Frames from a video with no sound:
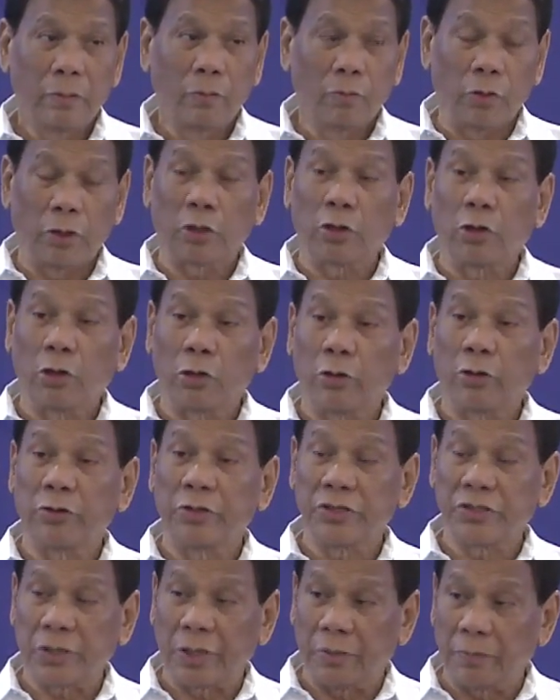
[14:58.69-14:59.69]
We're all on
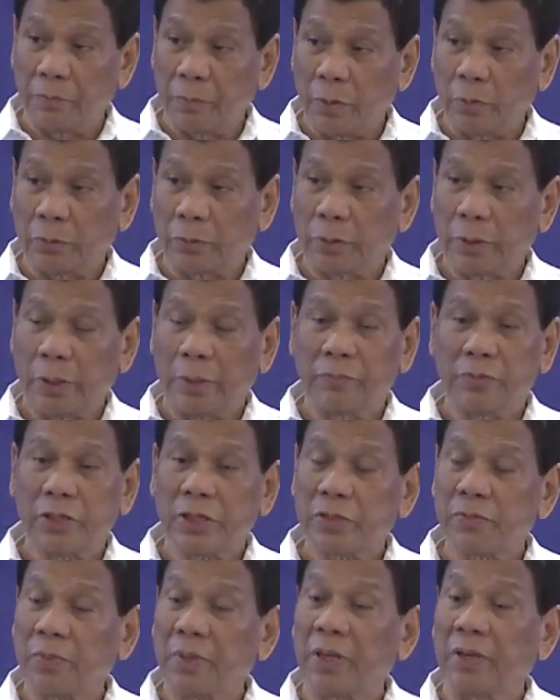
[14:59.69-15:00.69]
the same boat. I'm
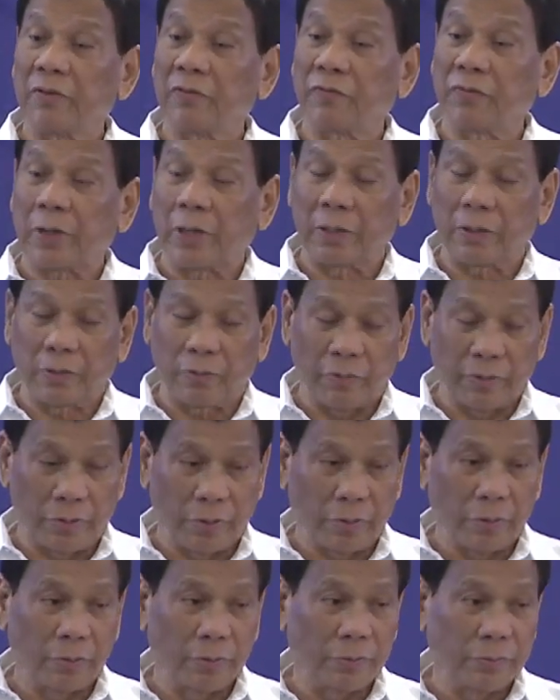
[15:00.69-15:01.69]
just being frank with you.